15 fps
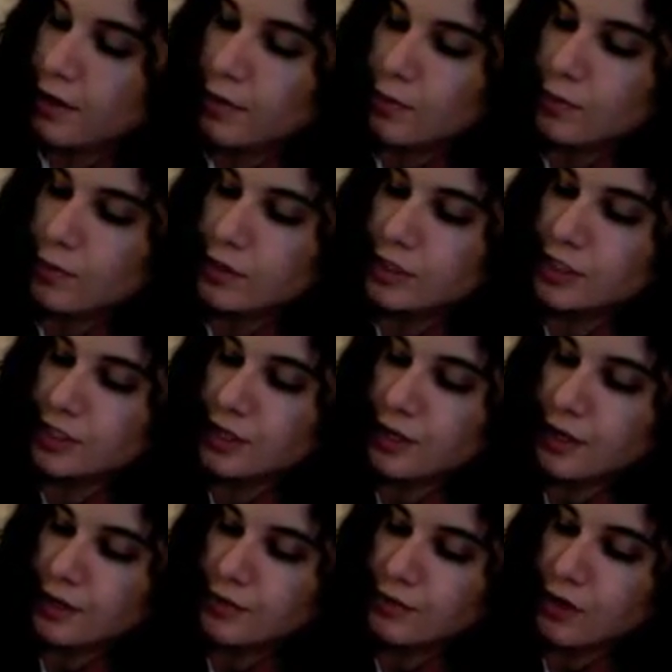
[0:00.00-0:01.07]
We're just
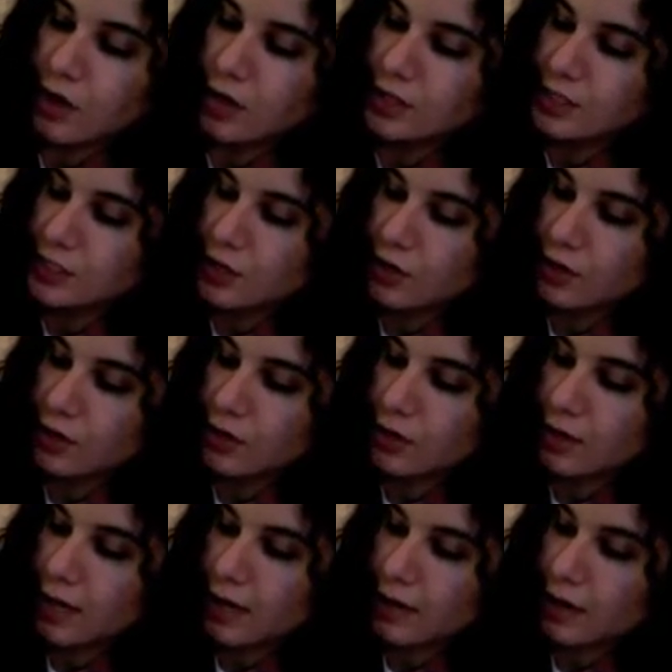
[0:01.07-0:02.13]
gonna draw a
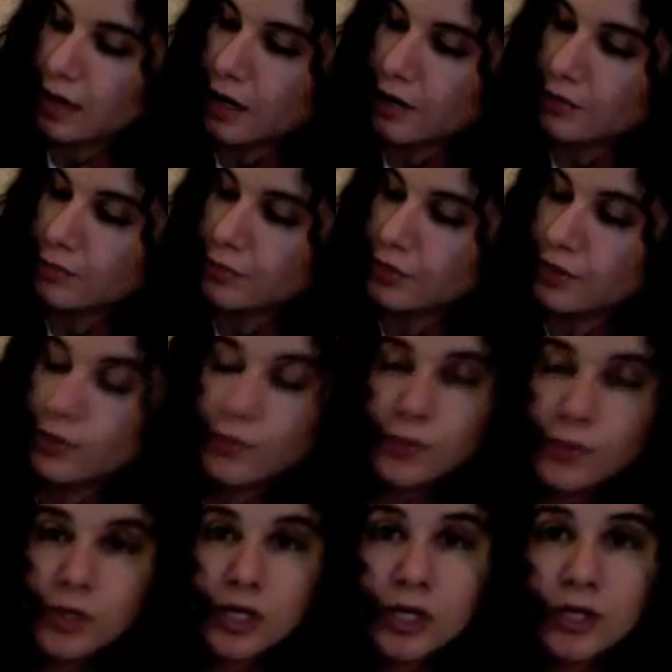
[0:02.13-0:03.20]
circle around the
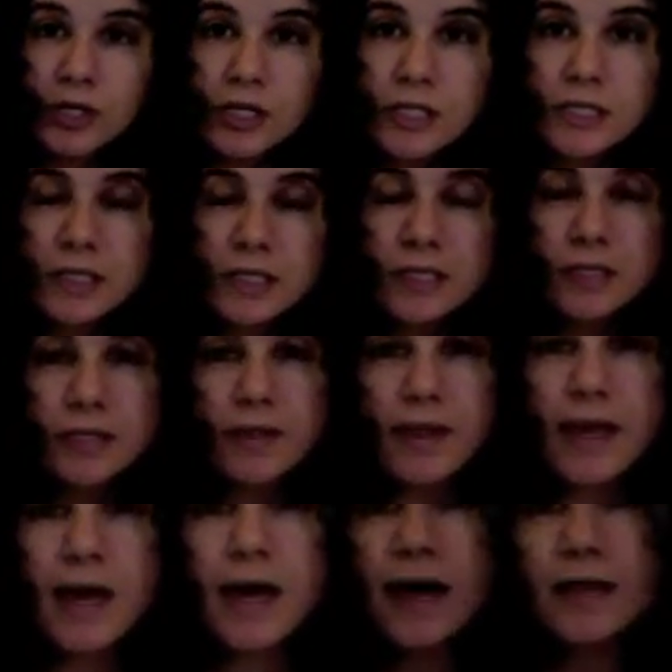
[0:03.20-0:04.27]
words
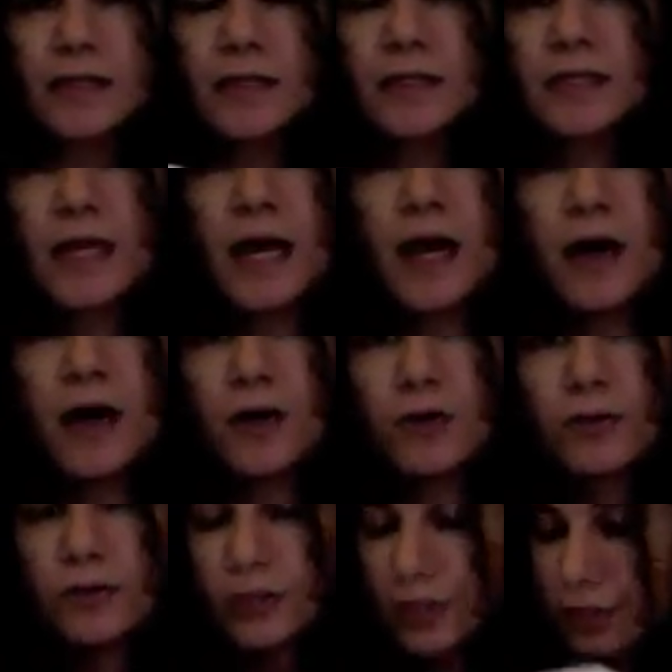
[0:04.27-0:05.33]
that
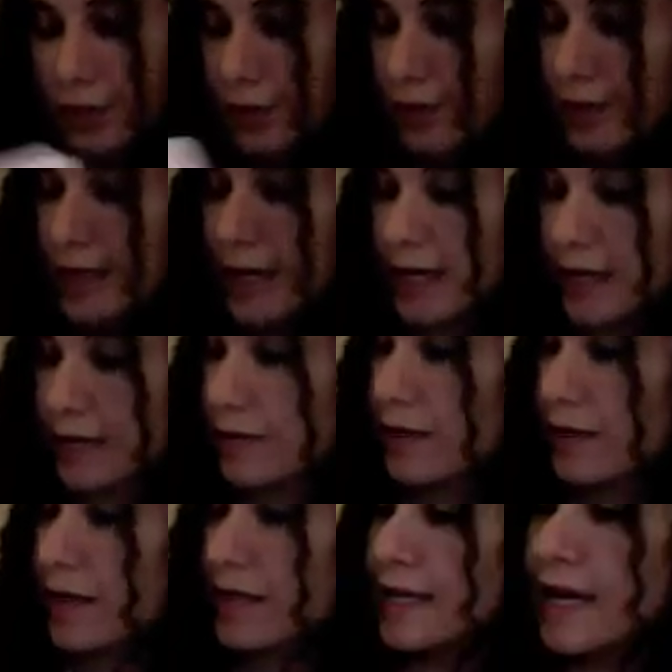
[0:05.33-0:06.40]
sound like
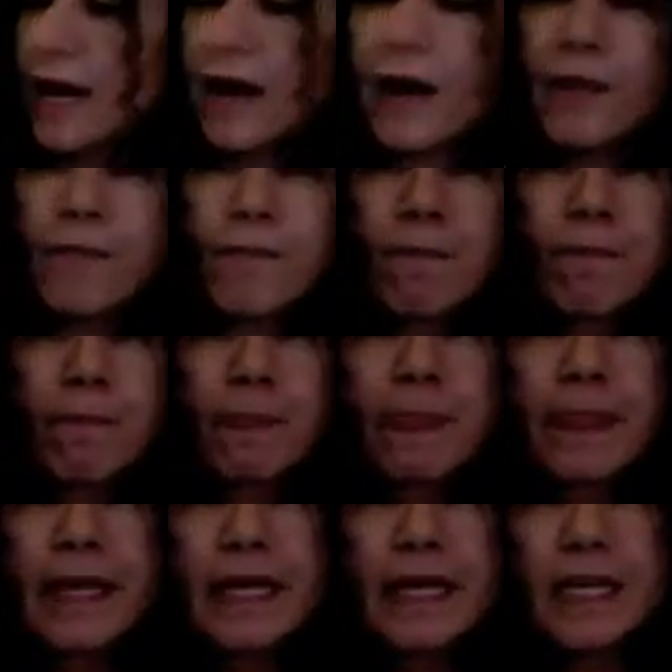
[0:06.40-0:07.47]
the ya.
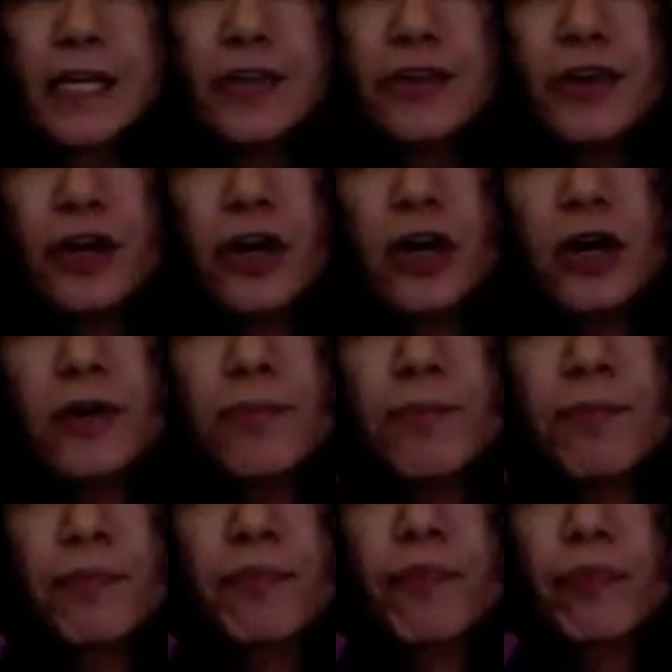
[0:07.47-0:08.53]
Either
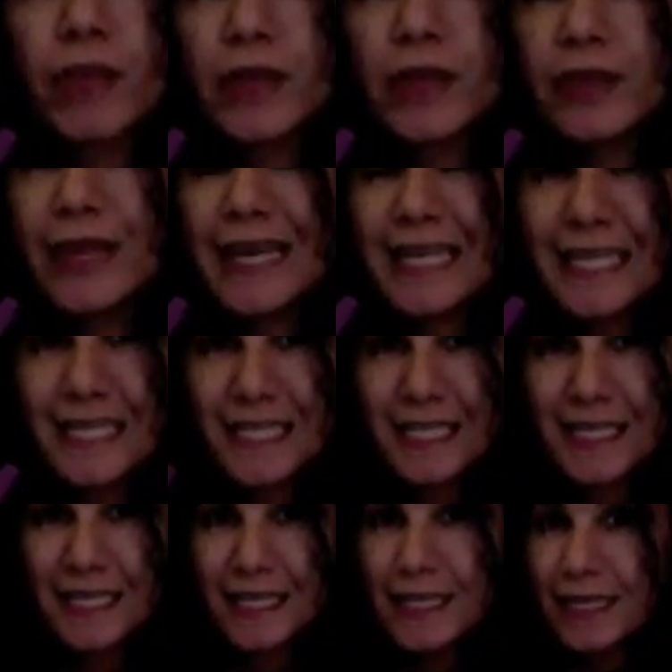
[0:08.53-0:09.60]
the
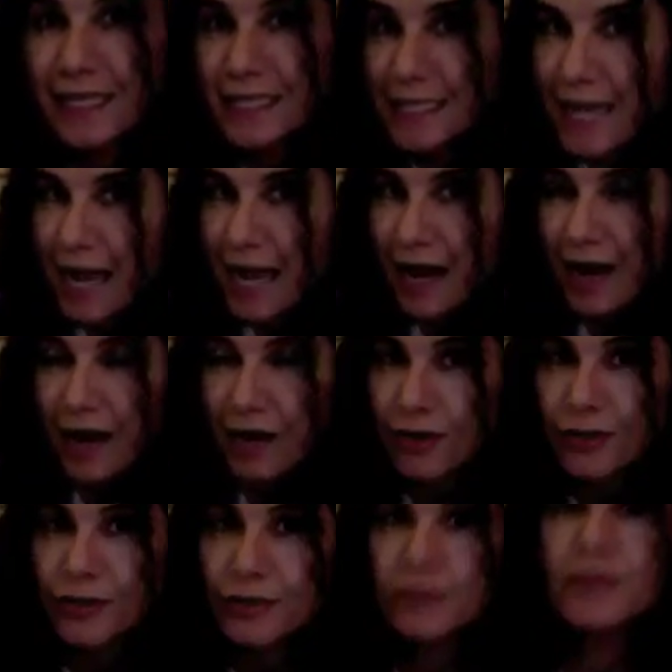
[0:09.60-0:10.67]
E
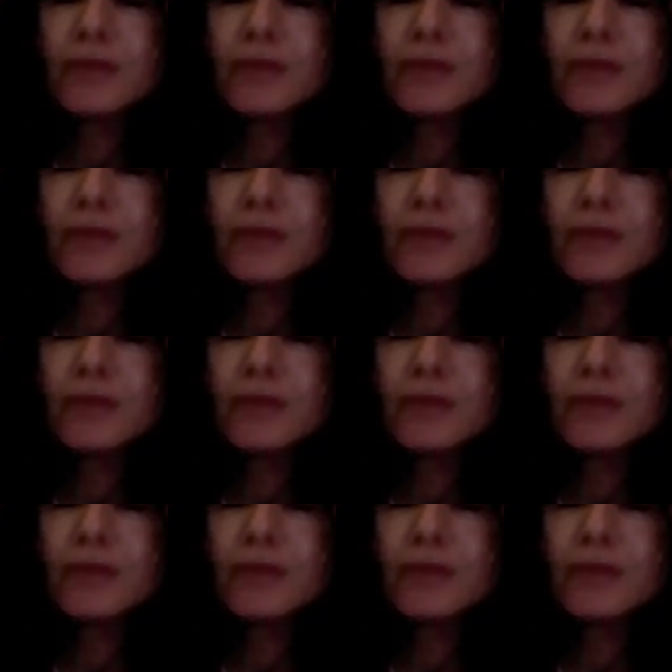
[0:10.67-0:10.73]
sound,